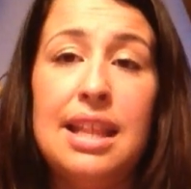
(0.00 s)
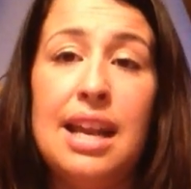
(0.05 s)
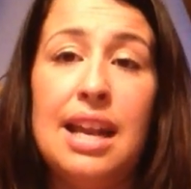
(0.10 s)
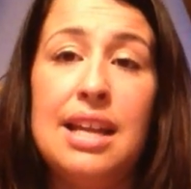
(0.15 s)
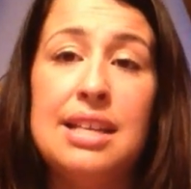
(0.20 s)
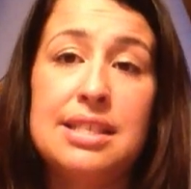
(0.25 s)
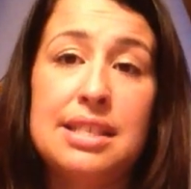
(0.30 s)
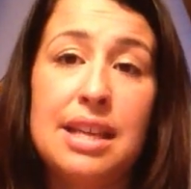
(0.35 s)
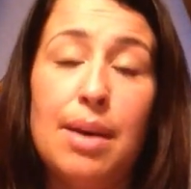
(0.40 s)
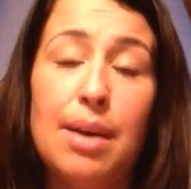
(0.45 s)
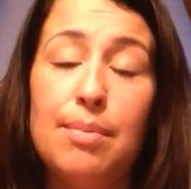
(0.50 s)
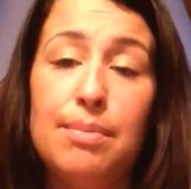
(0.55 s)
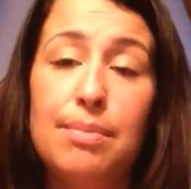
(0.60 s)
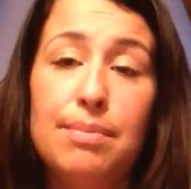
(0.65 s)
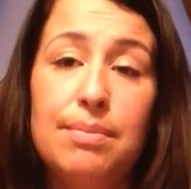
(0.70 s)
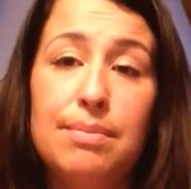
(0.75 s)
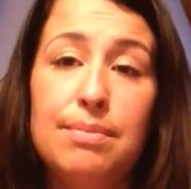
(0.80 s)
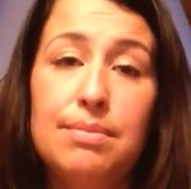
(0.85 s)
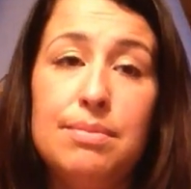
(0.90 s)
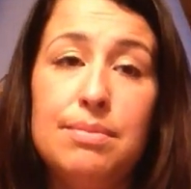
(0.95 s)
that has
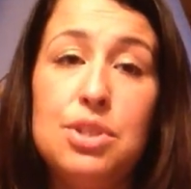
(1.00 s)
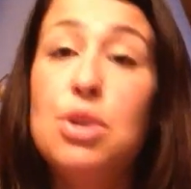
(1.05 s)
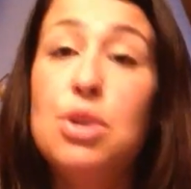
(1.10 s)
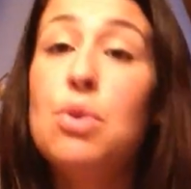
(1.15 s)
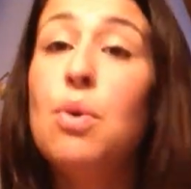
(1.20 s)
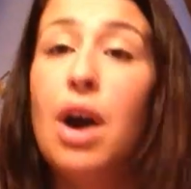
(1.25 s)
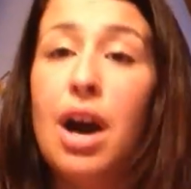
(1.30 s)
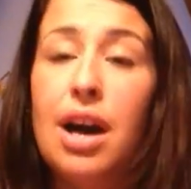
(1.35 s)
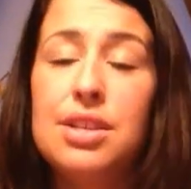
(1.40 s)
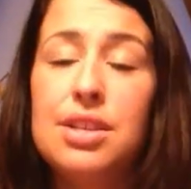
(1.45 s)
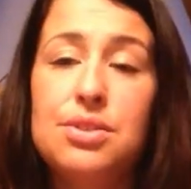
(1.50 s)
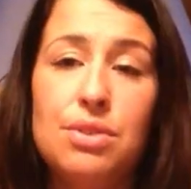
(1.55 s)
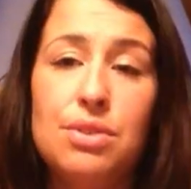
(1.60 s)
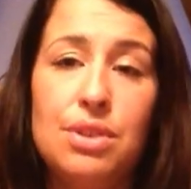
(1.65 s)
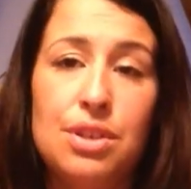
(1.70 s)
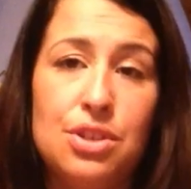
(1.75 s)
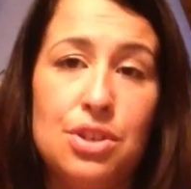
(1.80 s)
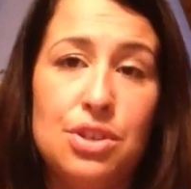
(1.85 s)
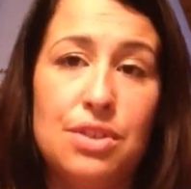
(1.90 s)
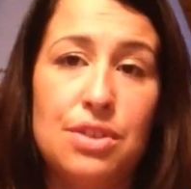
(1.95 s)
come to us through
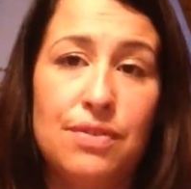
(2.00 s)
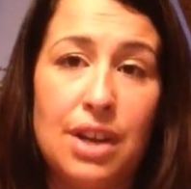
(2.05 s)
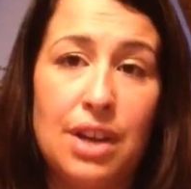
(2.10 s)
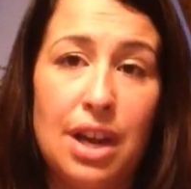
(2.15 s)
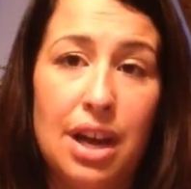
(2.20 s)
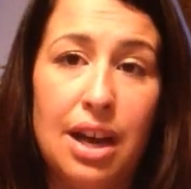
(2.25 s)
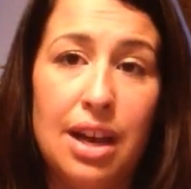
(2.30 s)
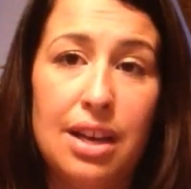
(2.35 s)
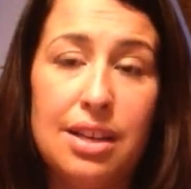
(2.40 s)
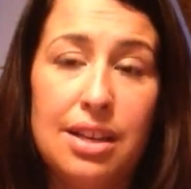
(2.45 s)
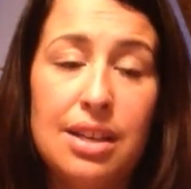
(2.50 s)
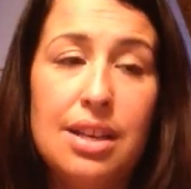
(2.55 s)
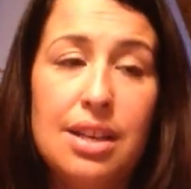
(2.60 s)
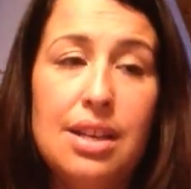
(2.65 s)
the Church of God.